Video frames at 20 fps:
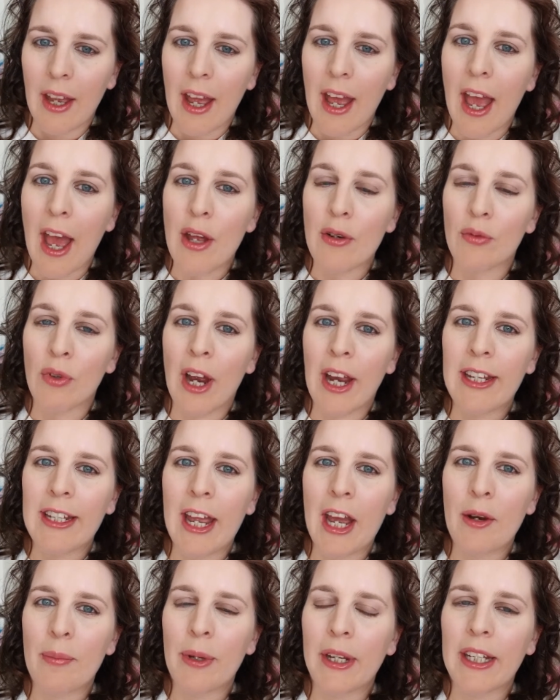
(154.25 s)
And right
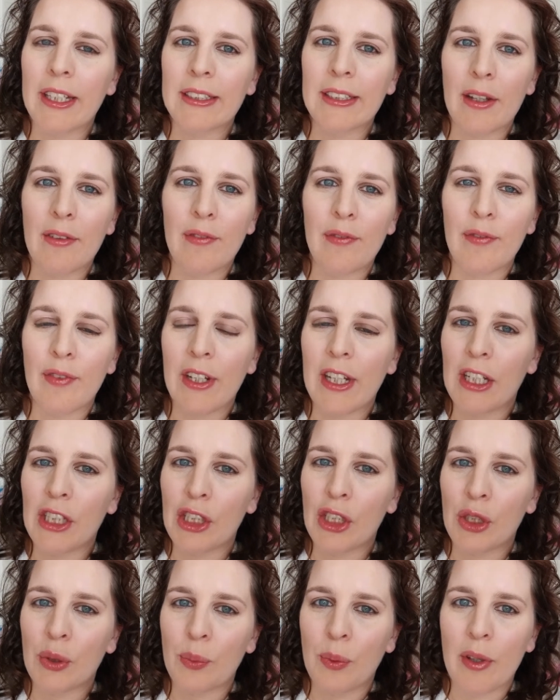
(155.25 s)
now, because I've
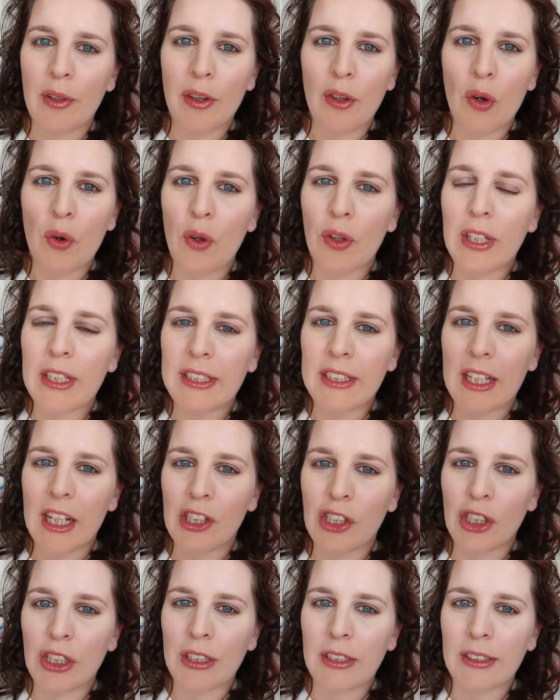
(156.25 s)
finished with all the
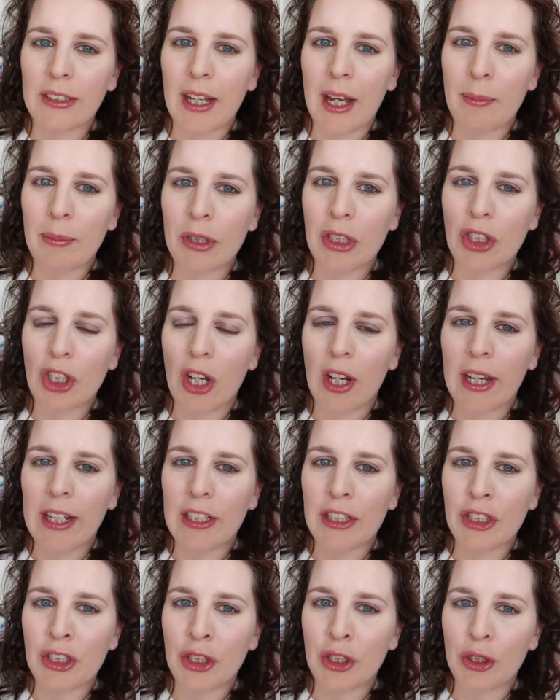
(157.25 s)
sessions, I'm
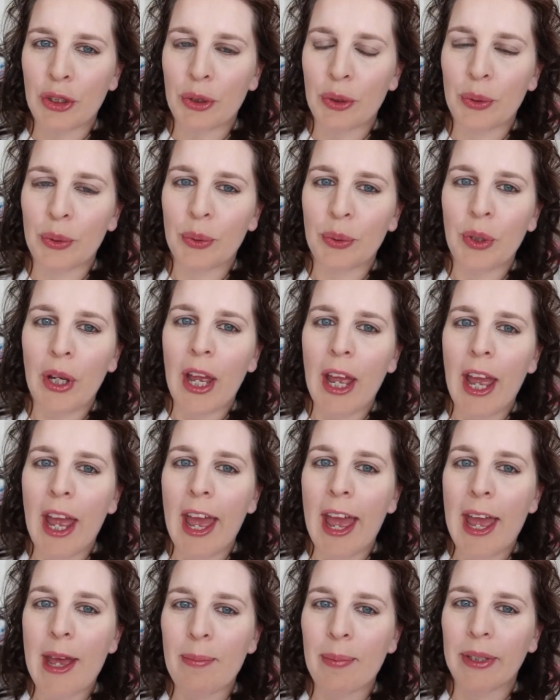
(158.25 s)
starting to
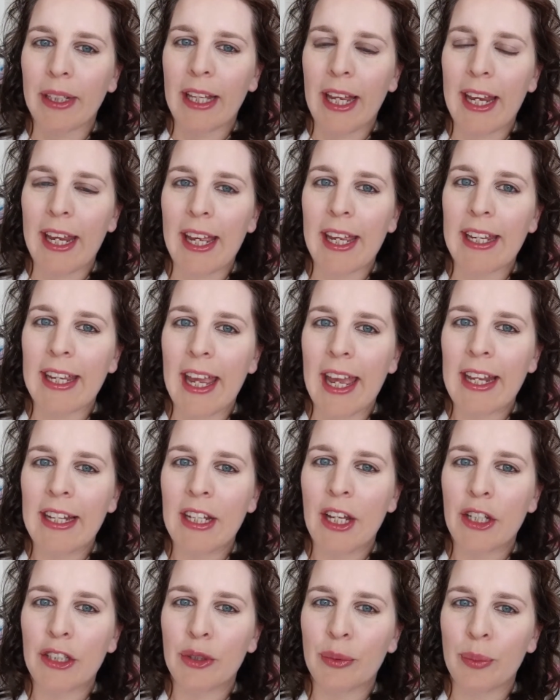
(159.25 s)
epilate again
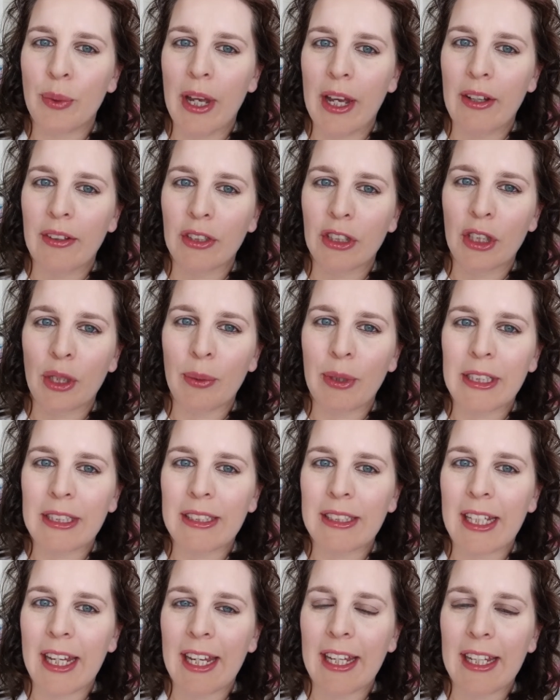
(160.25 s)
as well. So it's
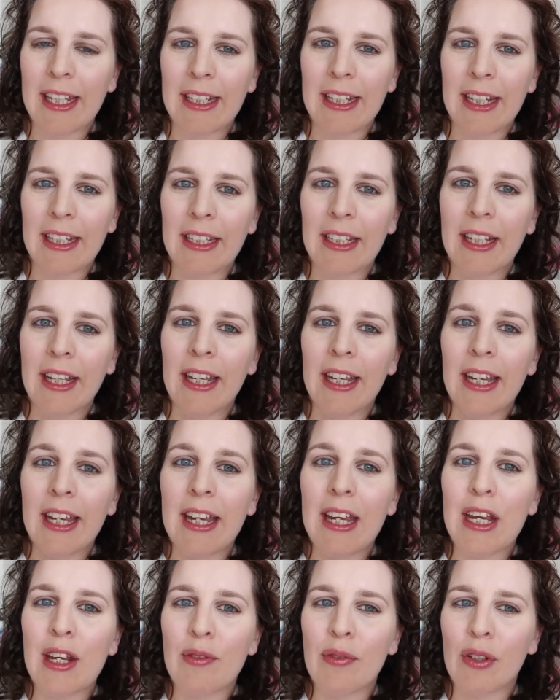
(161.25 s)
taking it
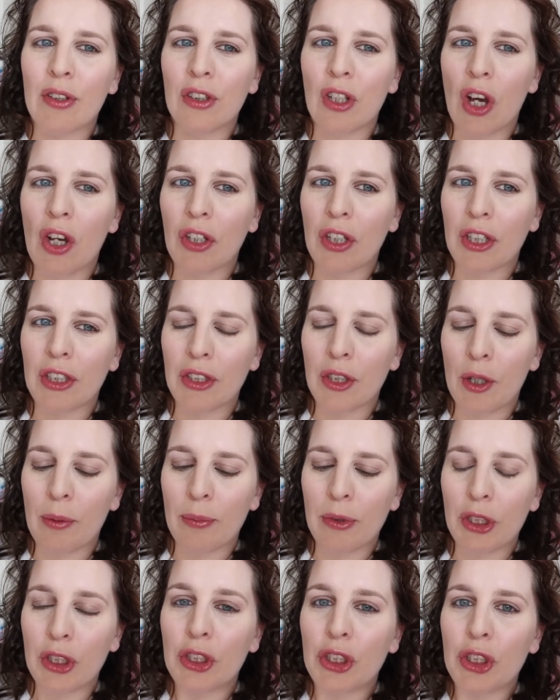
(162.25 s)
even longer,
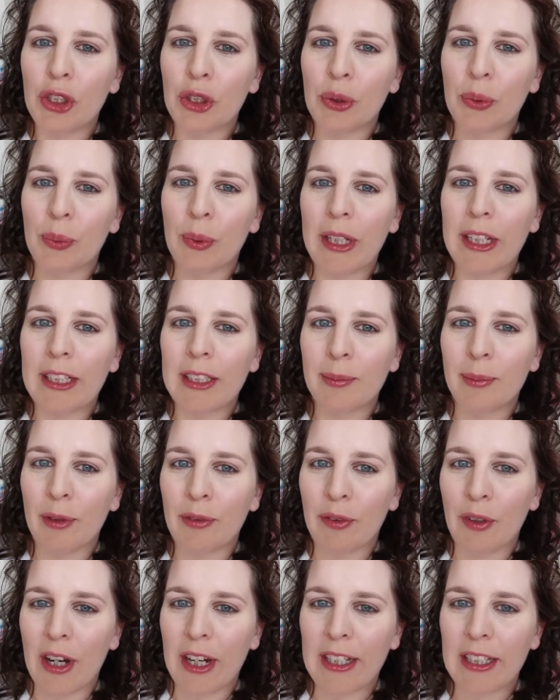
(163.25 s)
up to 2 weeks
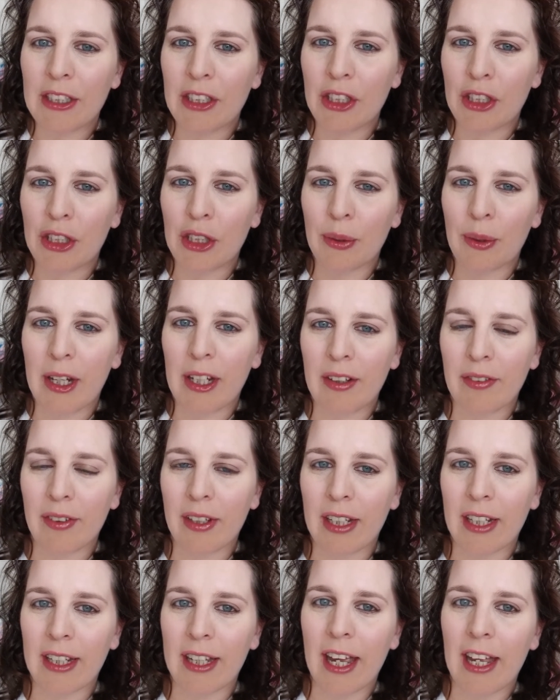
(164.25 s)
before I need to do
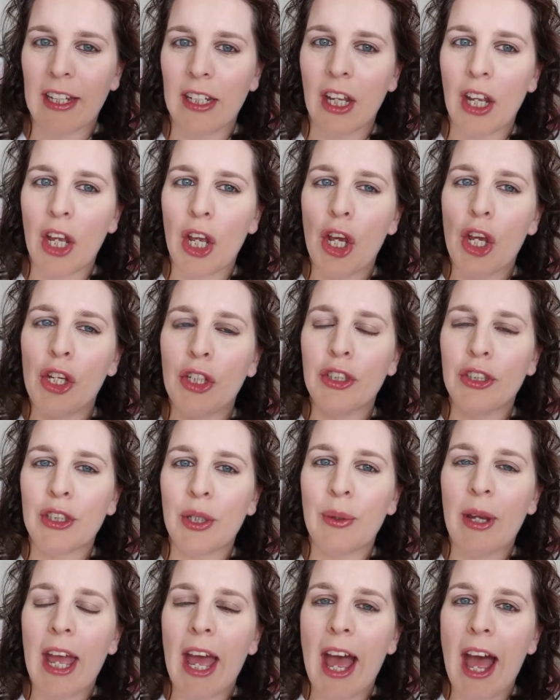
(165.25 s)
anything again. So
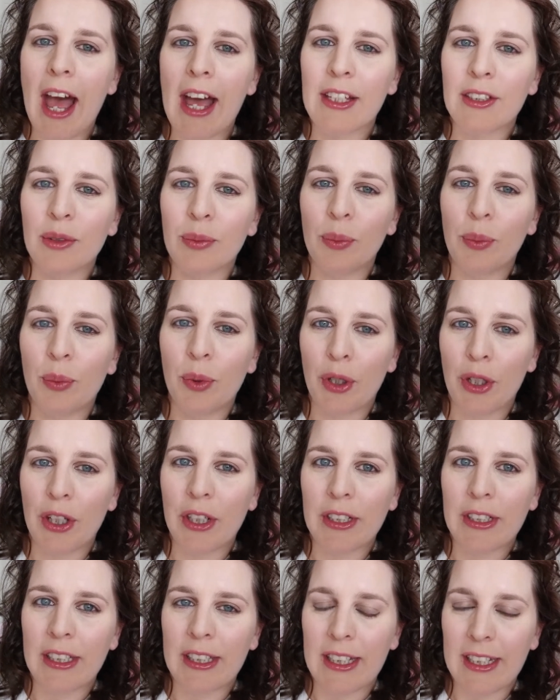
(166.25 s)
it has
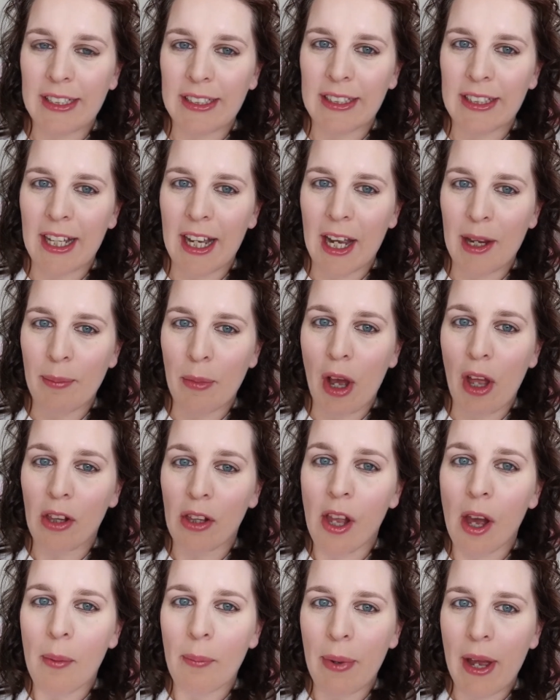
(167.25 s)
worked this time a
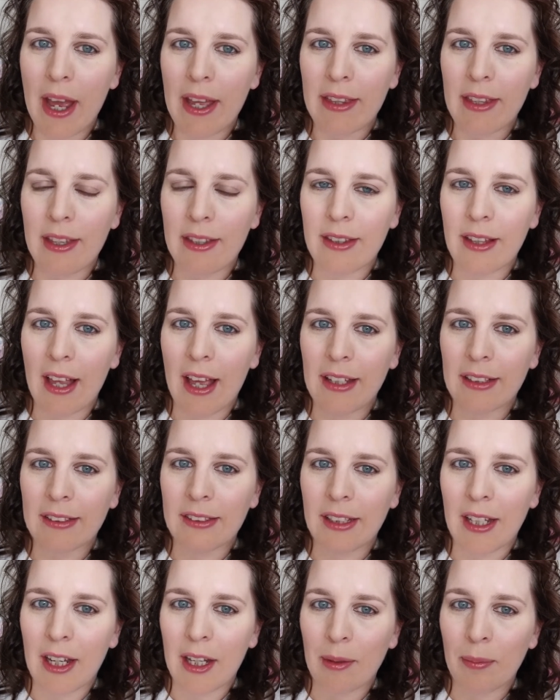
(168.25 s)
lot better than
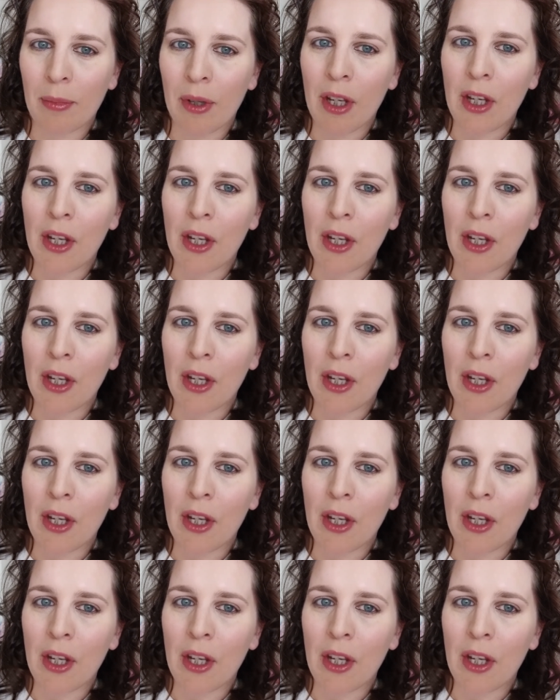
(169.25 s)
last time.